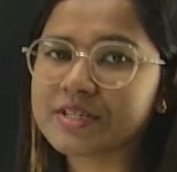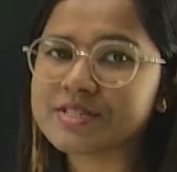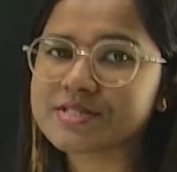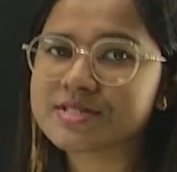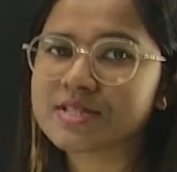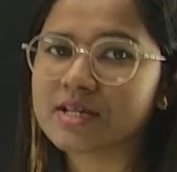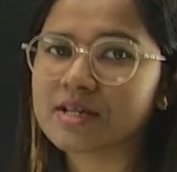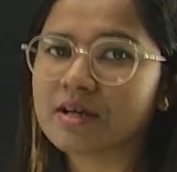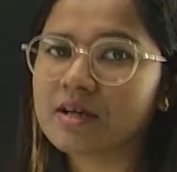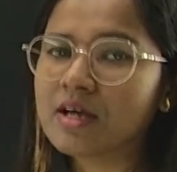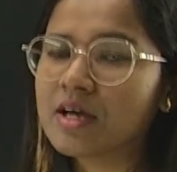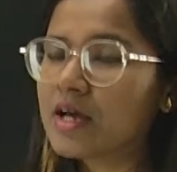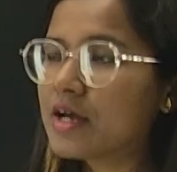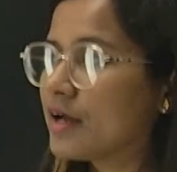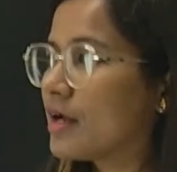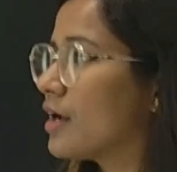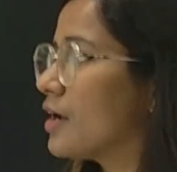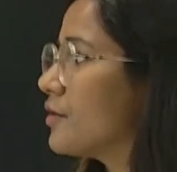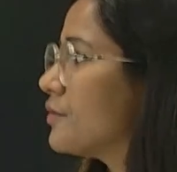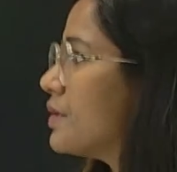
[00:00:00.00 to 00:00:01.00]
is the
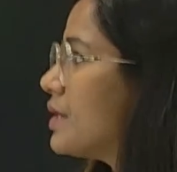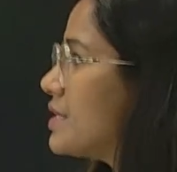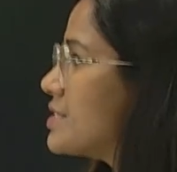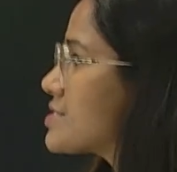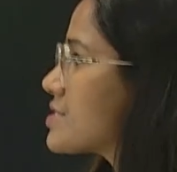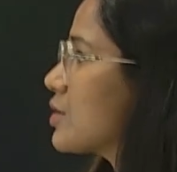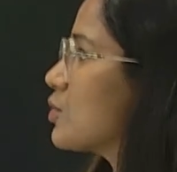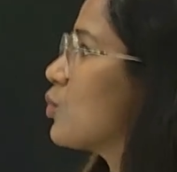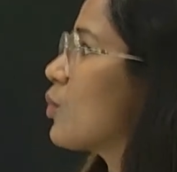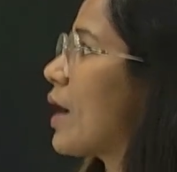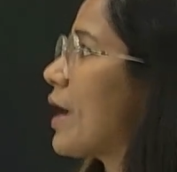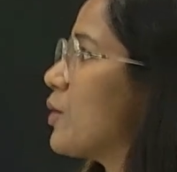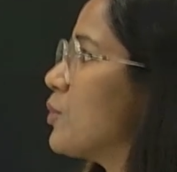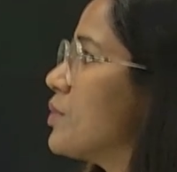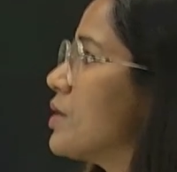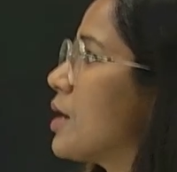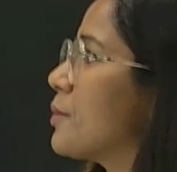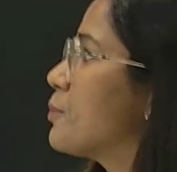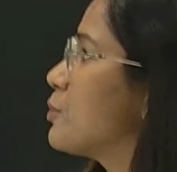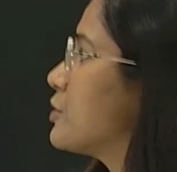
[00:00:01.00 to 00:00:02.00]
reason why
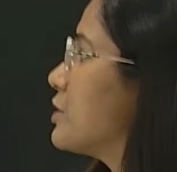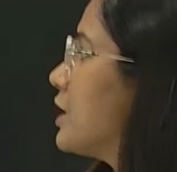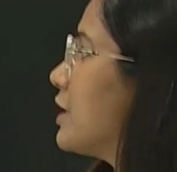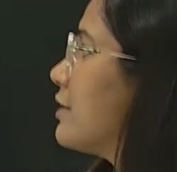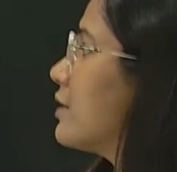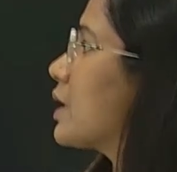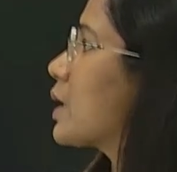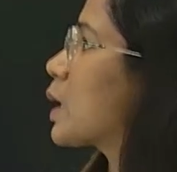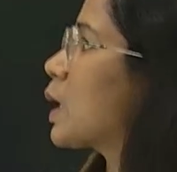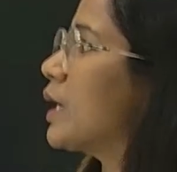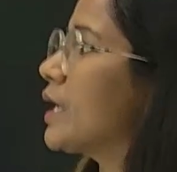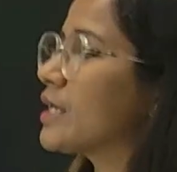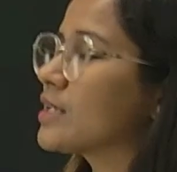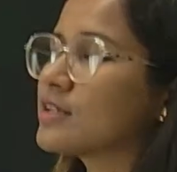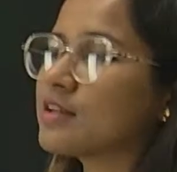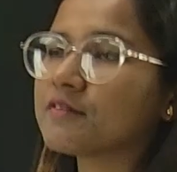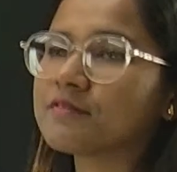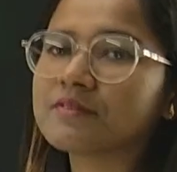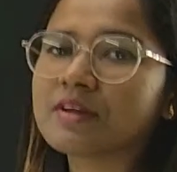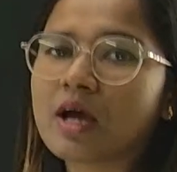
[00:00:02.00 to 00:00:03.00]
we are putting the
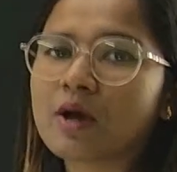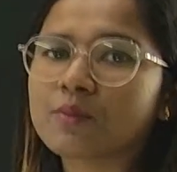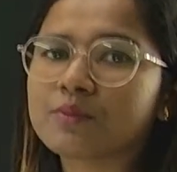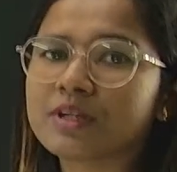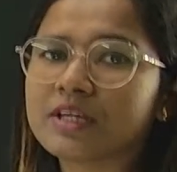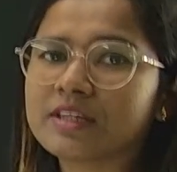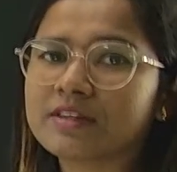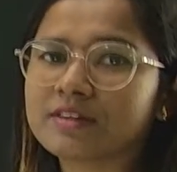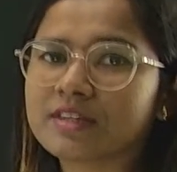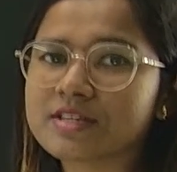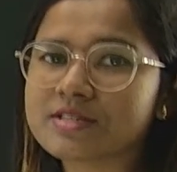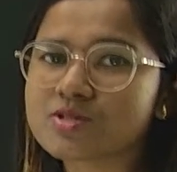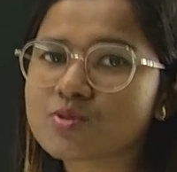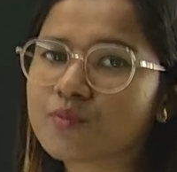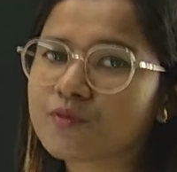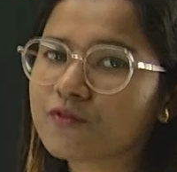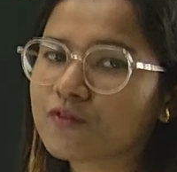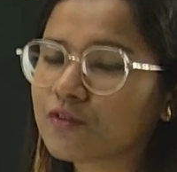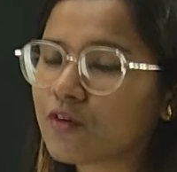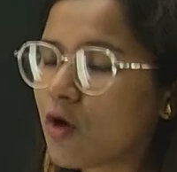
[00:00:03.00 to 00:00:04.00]
collective noun in this
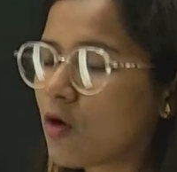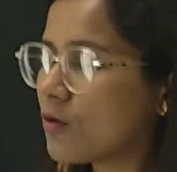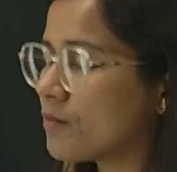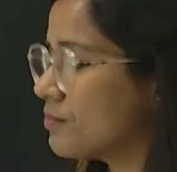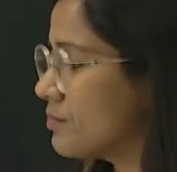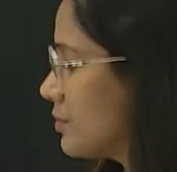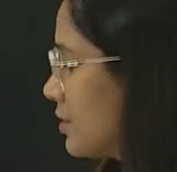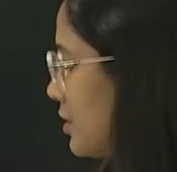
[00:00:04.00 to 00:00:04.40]
form.